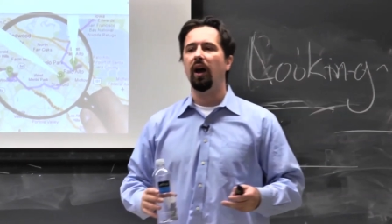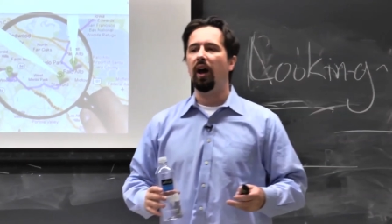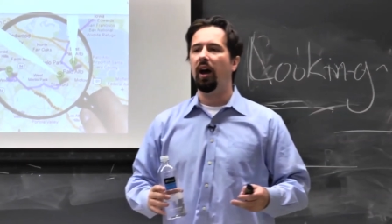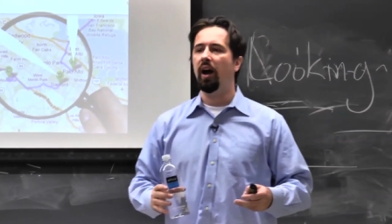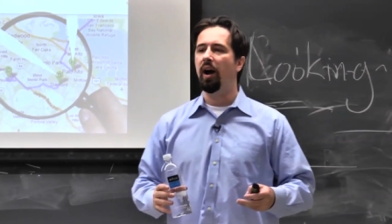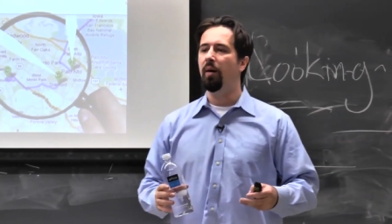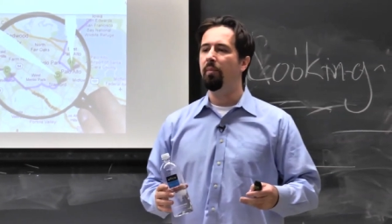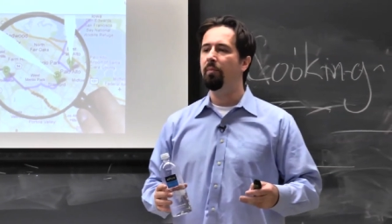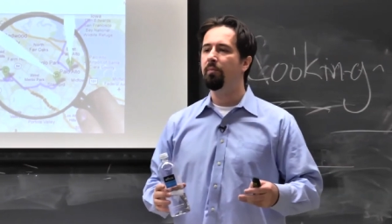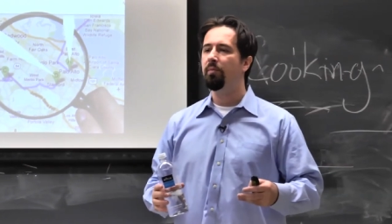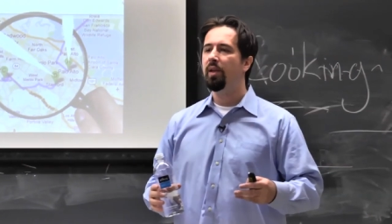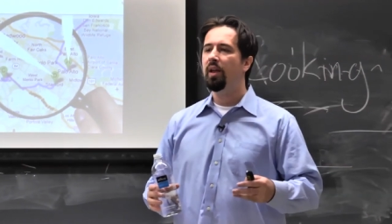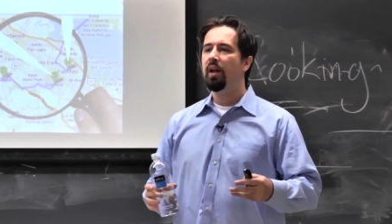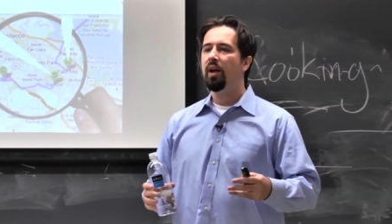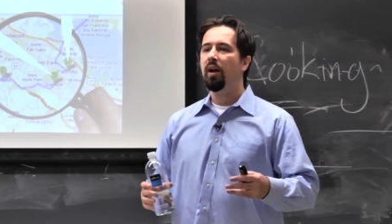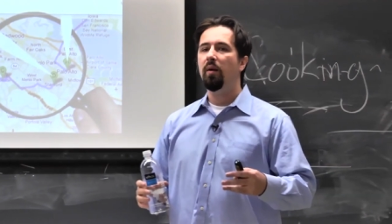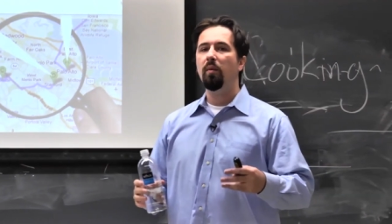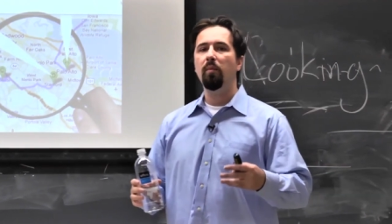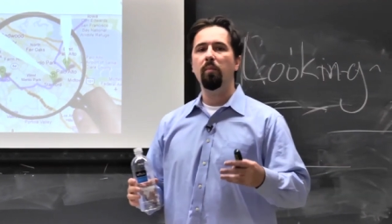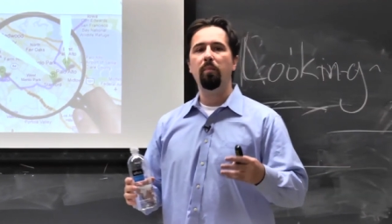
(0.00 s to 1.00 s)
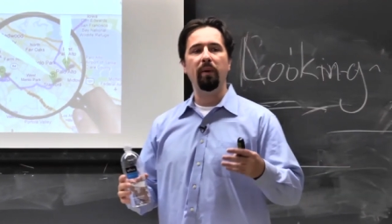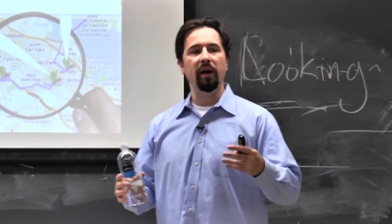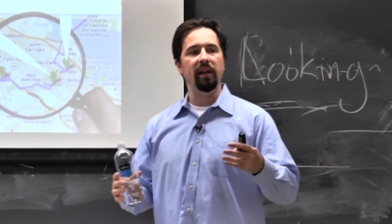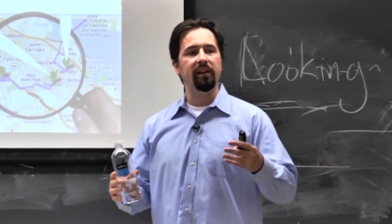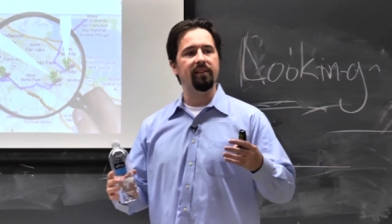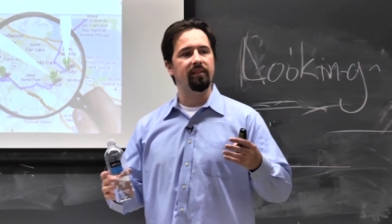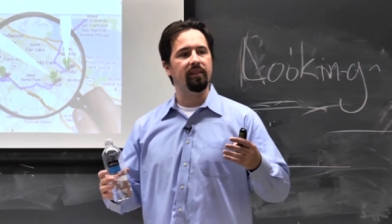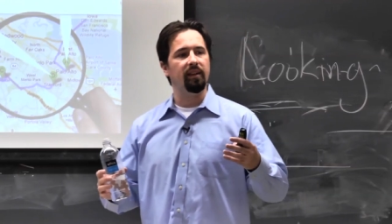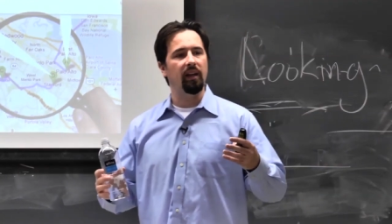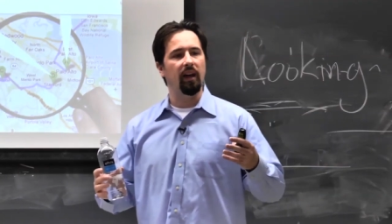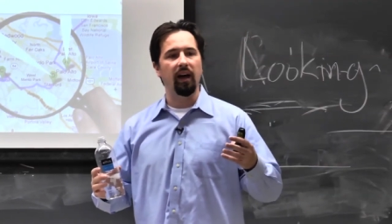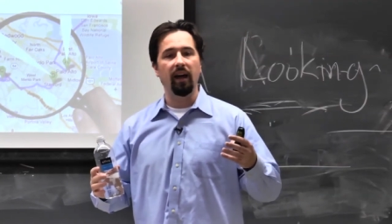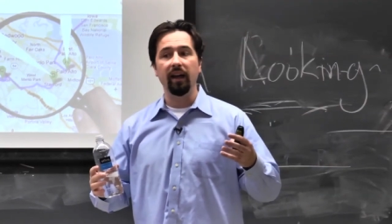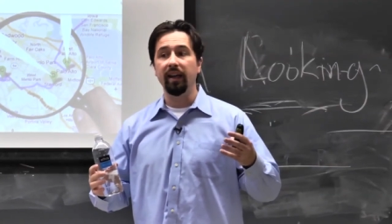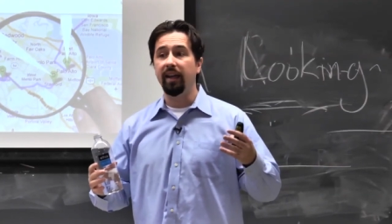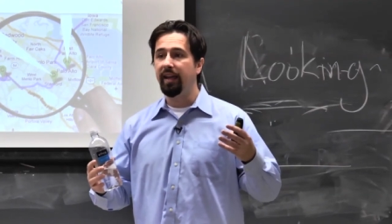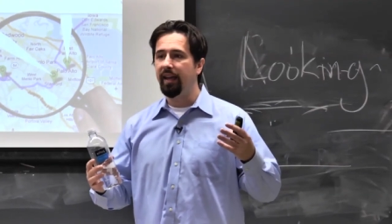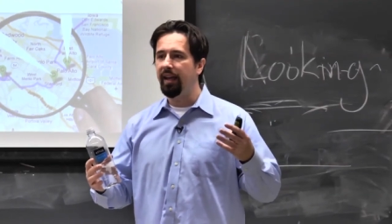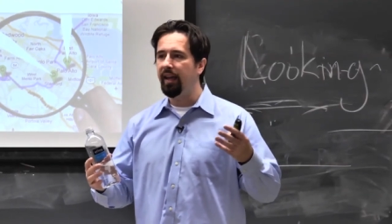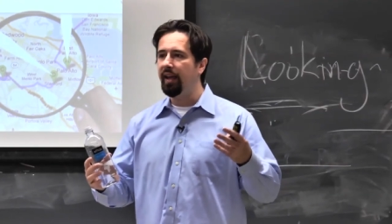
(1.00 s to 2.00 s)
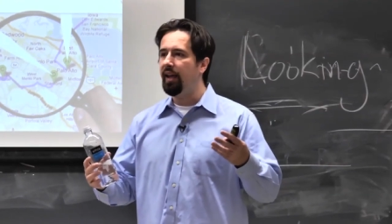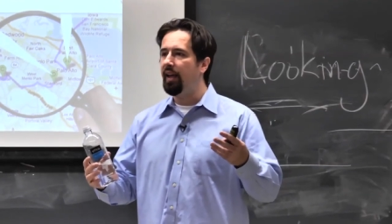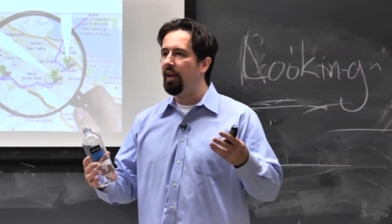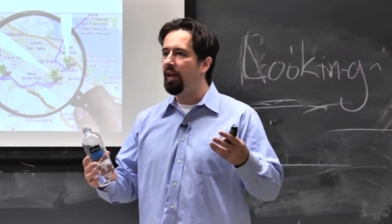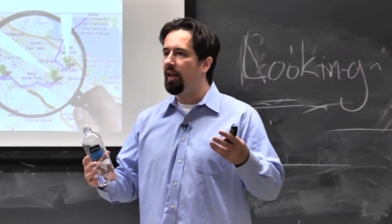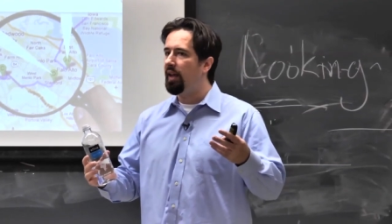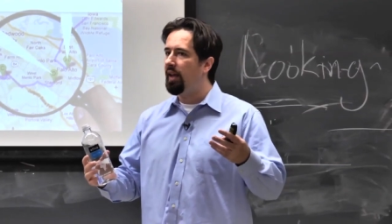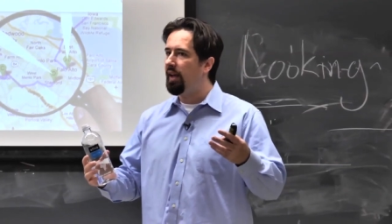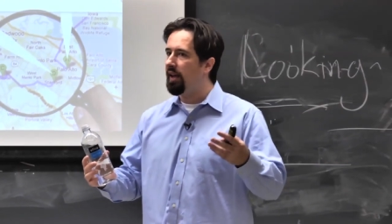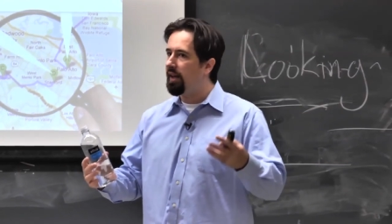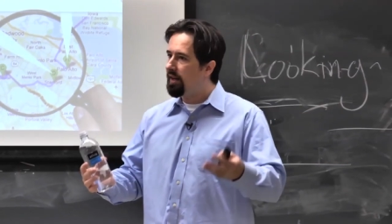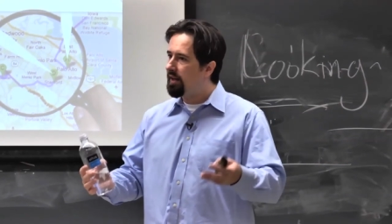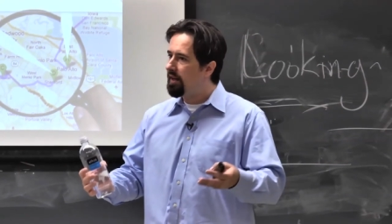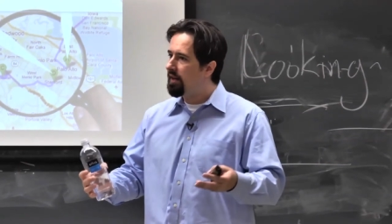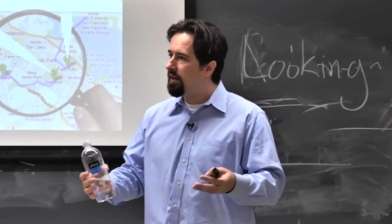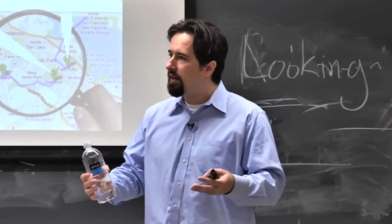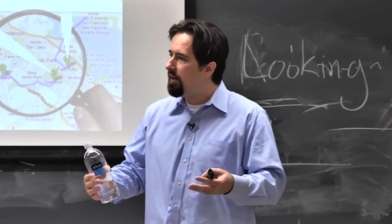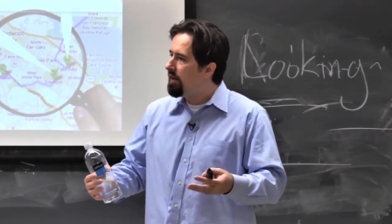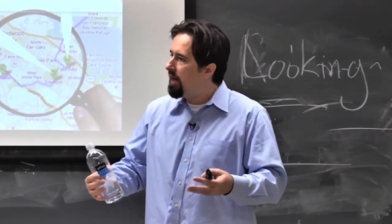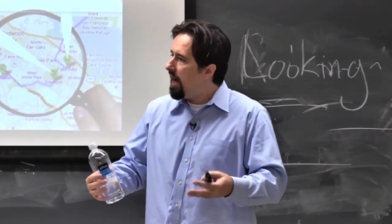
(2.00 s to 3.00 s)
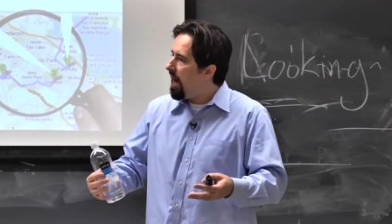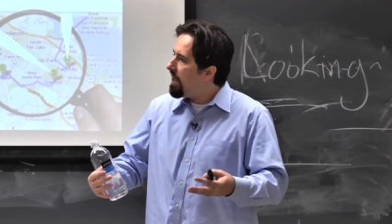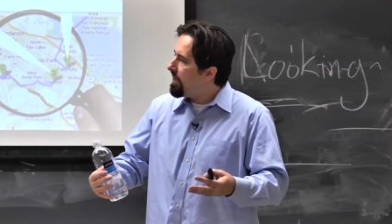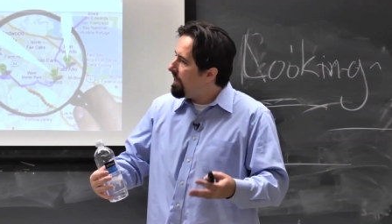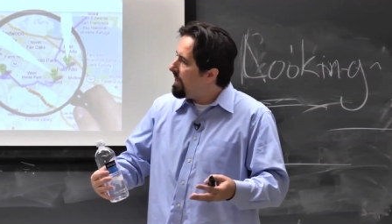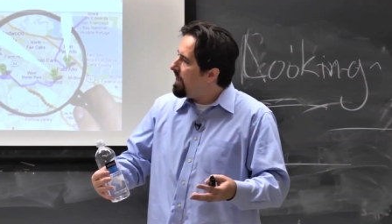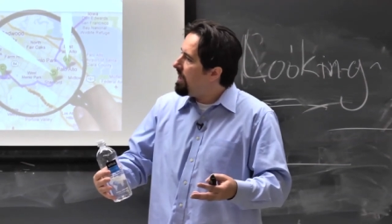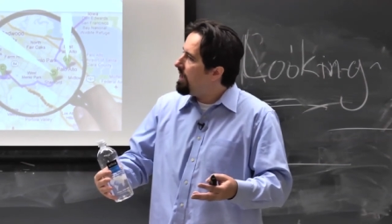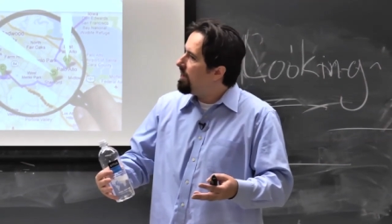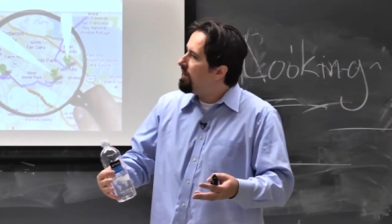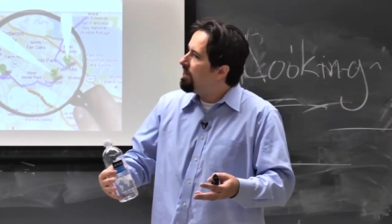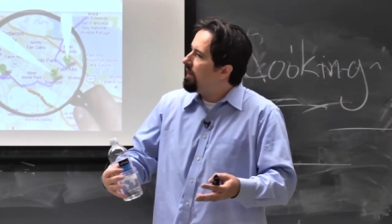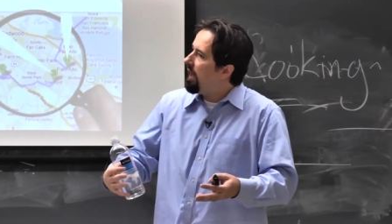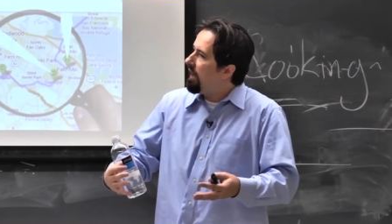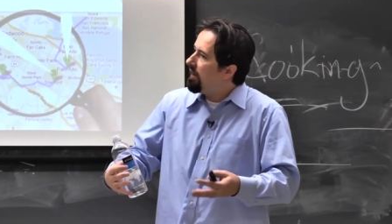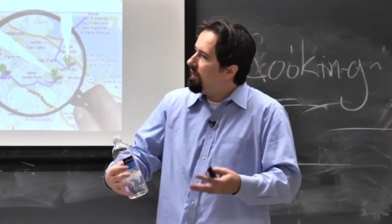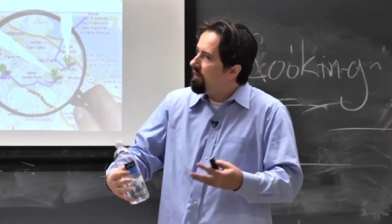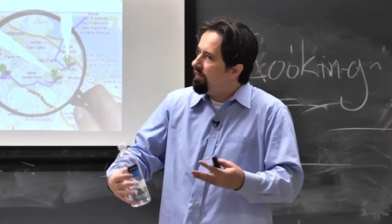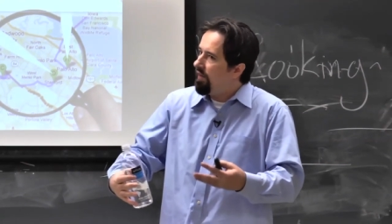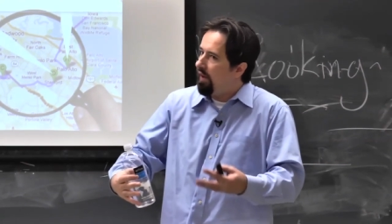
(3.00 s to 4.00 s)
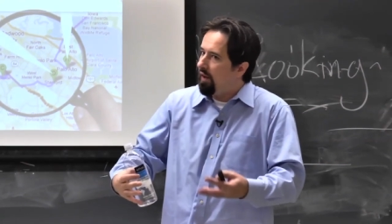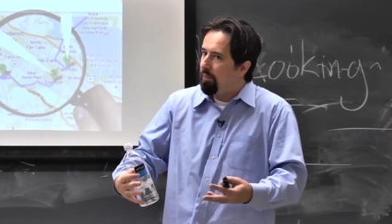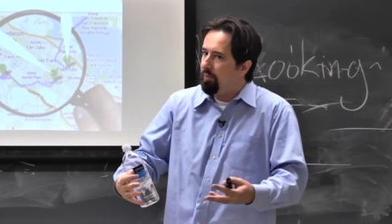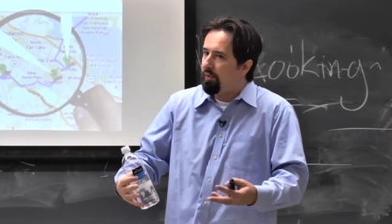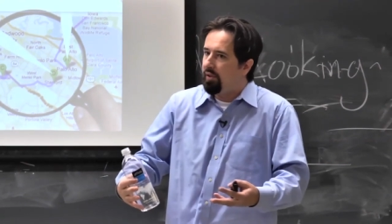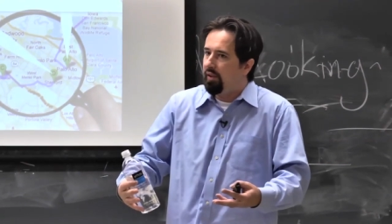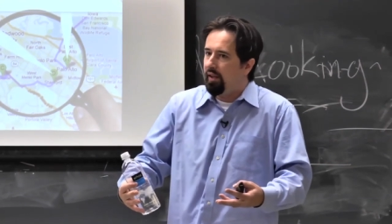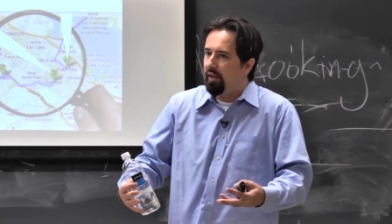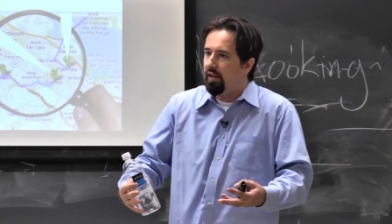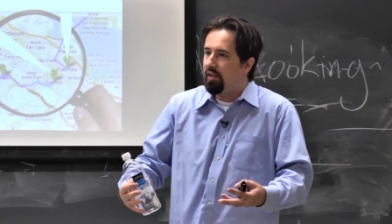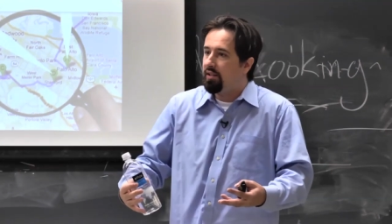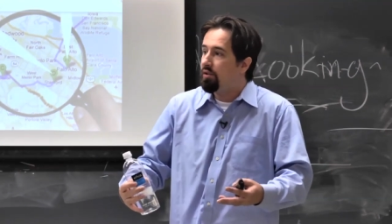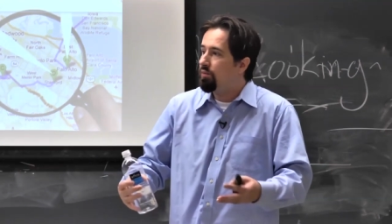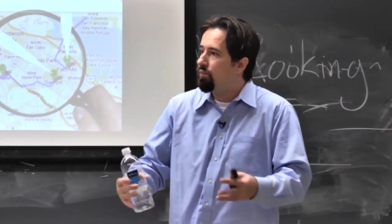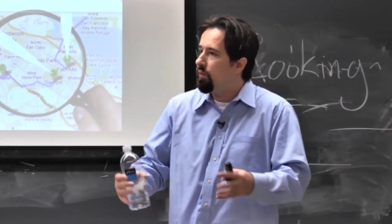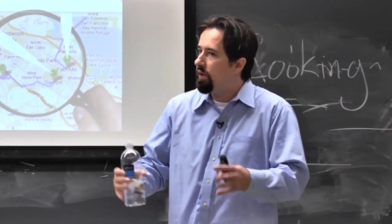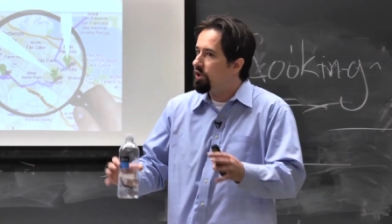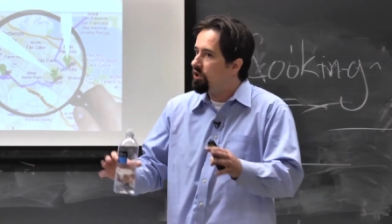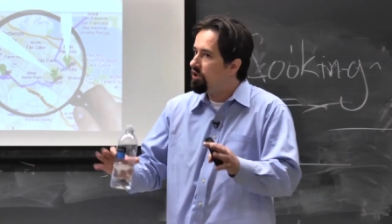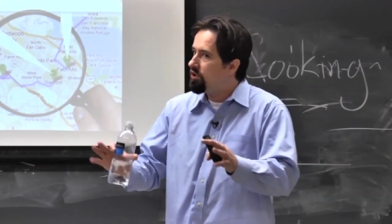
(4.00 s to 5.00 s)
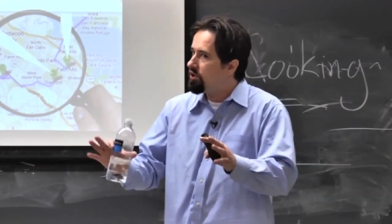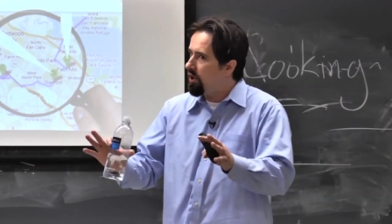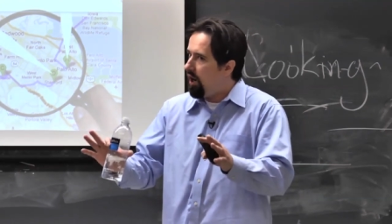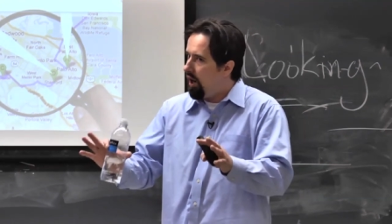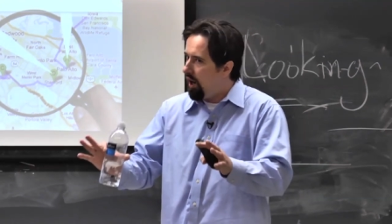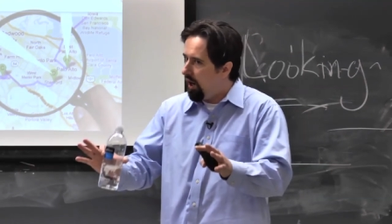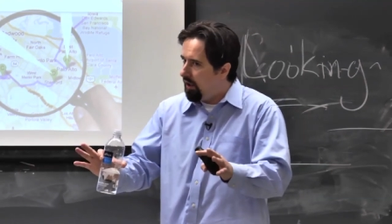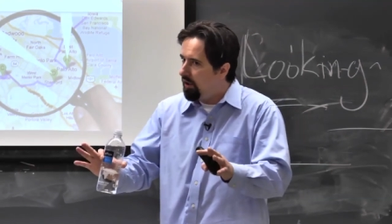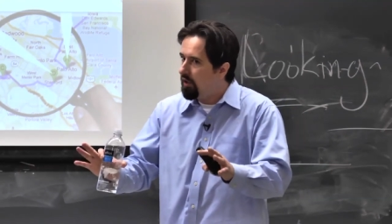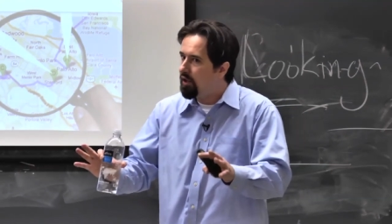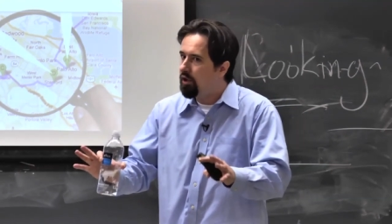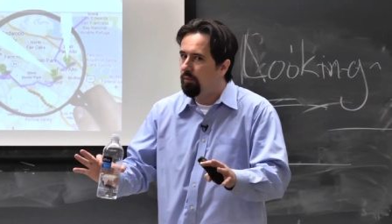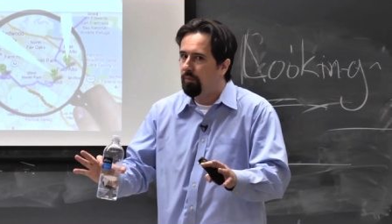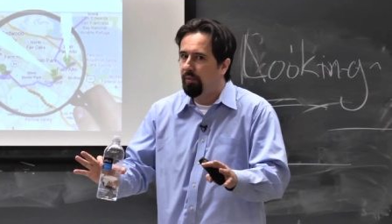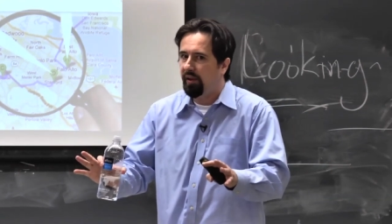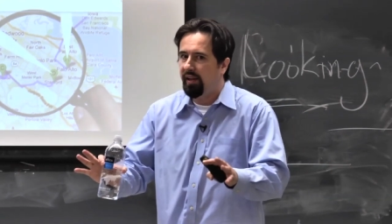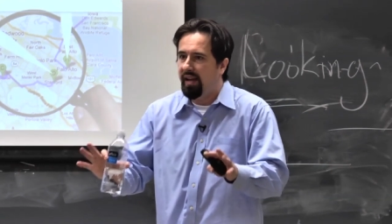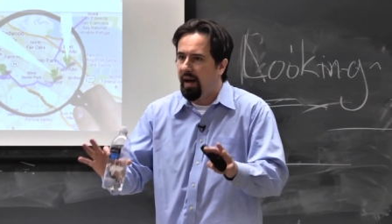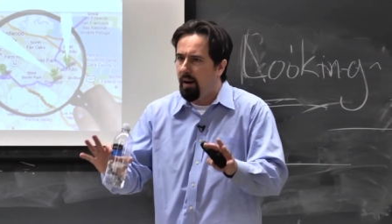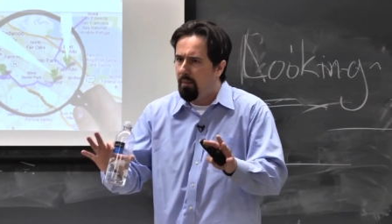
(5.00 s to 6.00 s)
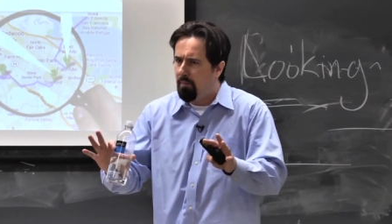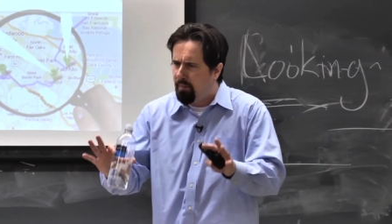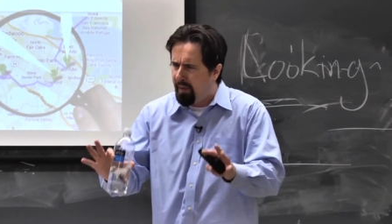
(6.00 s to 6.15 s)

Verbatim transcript: Um, but uh, he, he got in and developed Linux, which is arguably a